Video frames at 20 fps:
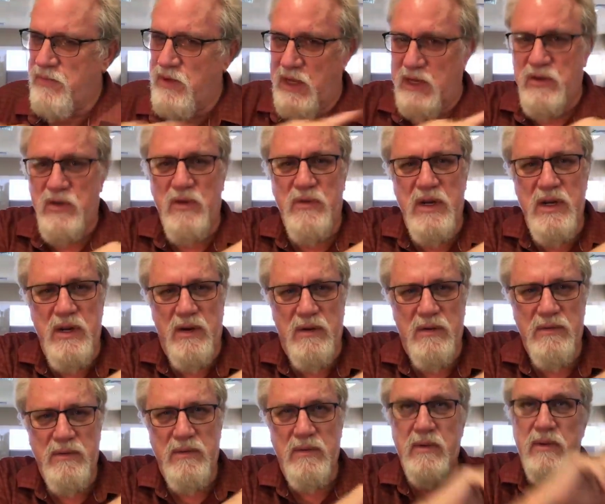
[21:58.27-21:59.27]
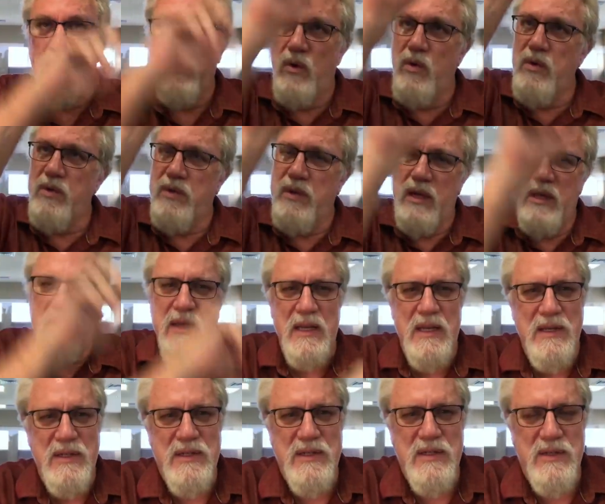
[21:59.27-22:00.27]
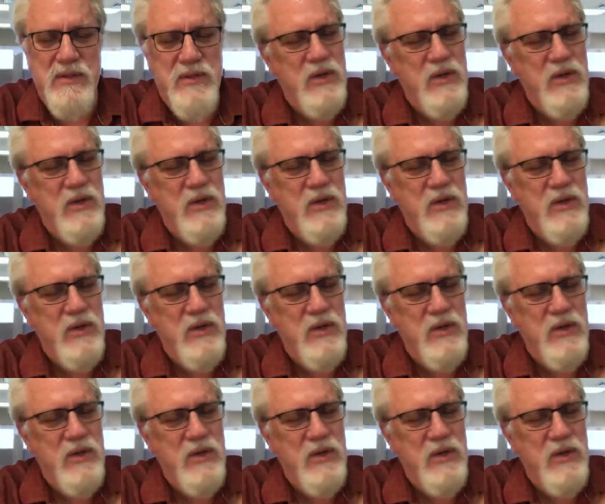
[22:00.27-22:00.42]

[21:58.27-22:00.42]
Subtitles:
That's over here, north and the east.